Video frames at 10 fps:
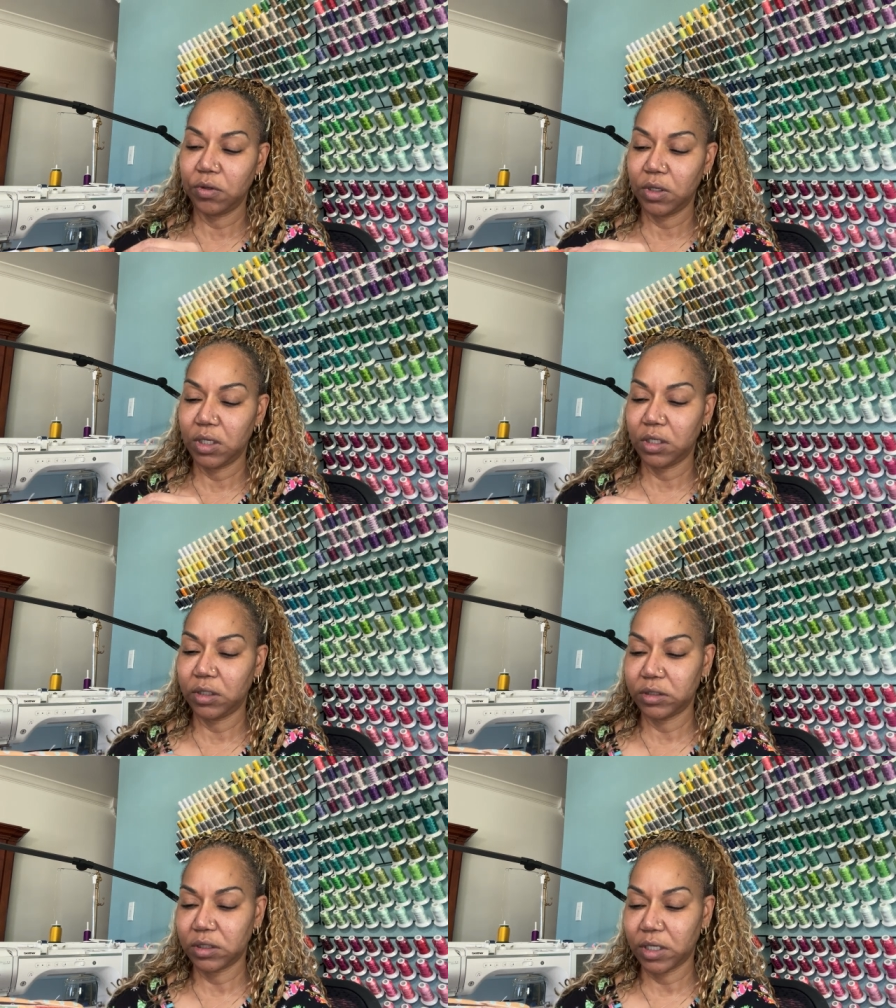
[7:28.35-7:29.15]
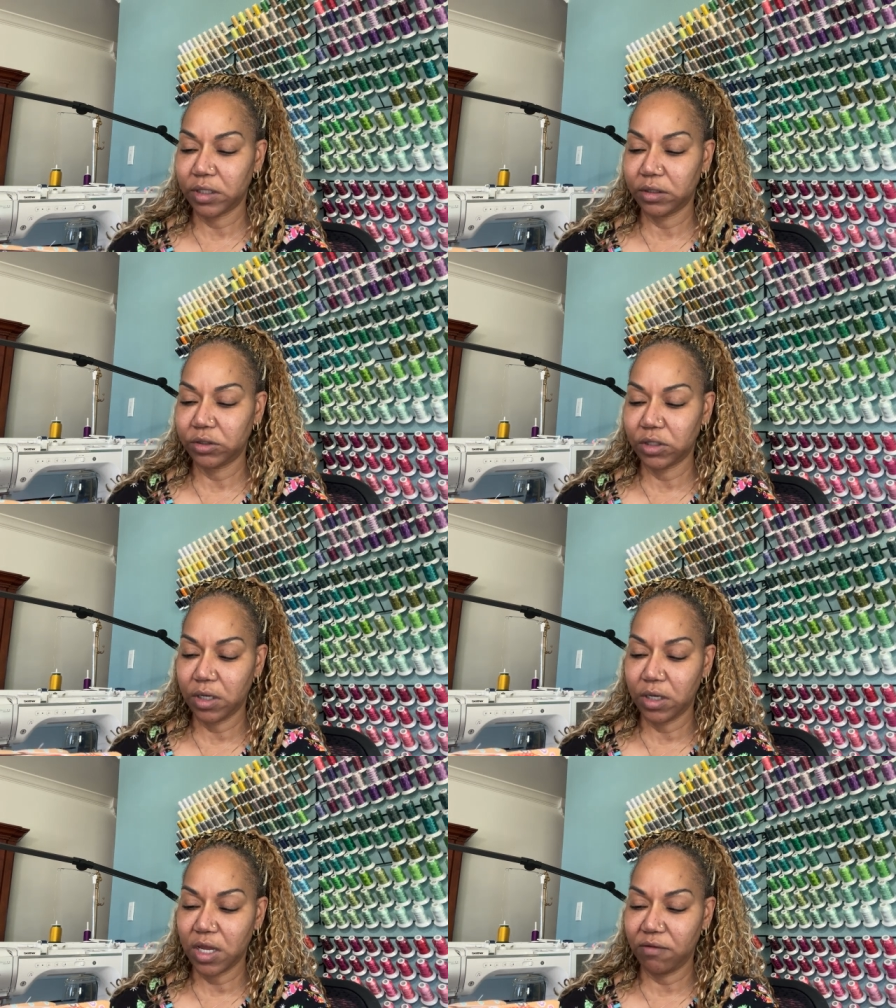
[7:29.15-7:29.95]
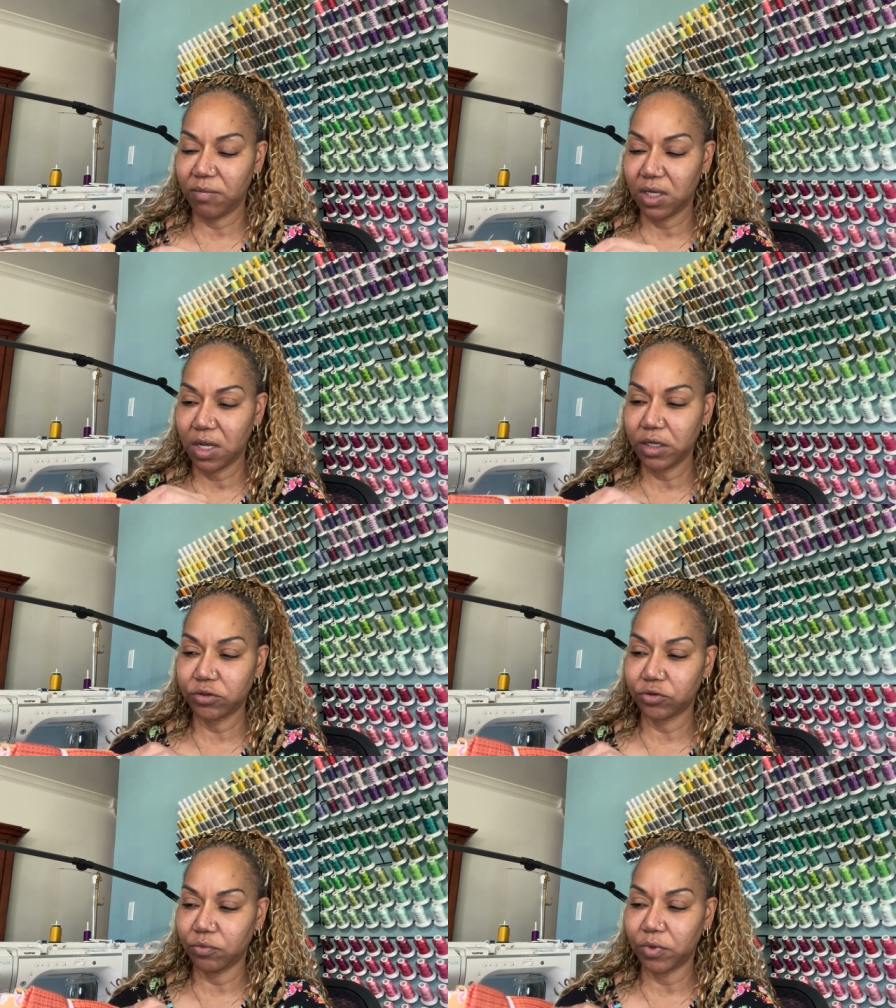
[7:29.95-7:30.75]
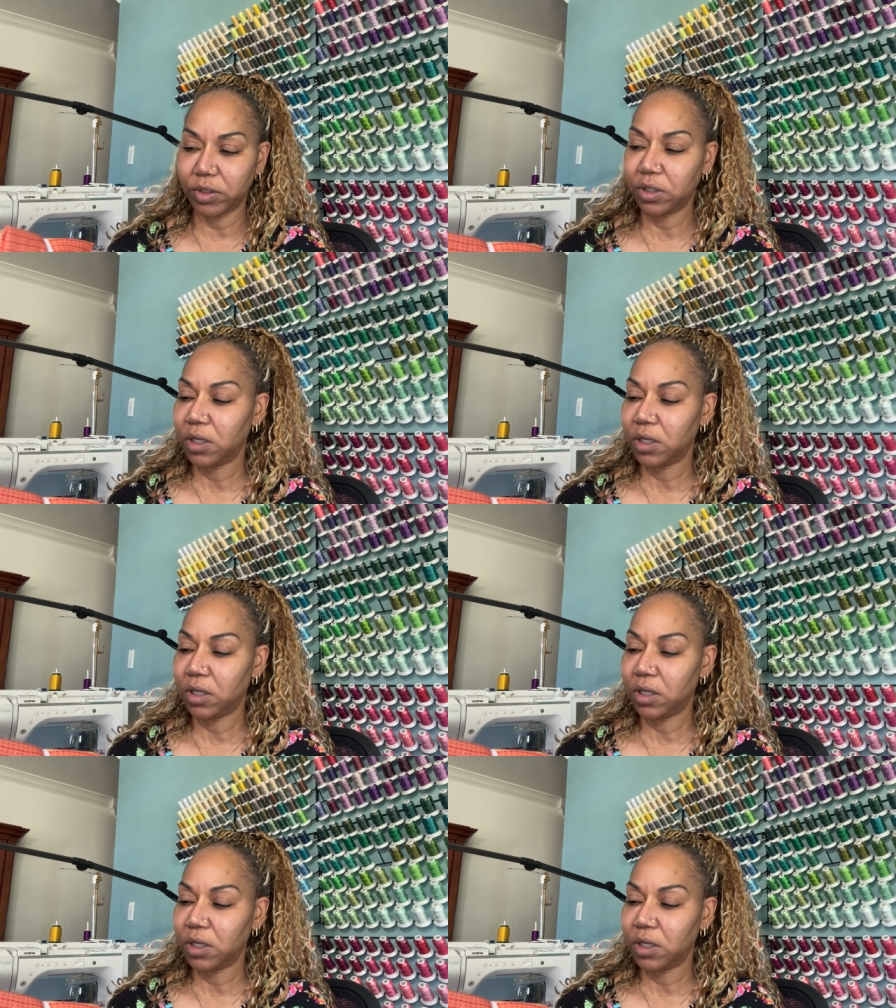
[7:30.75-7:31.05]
And it looks like they gave me an extra one.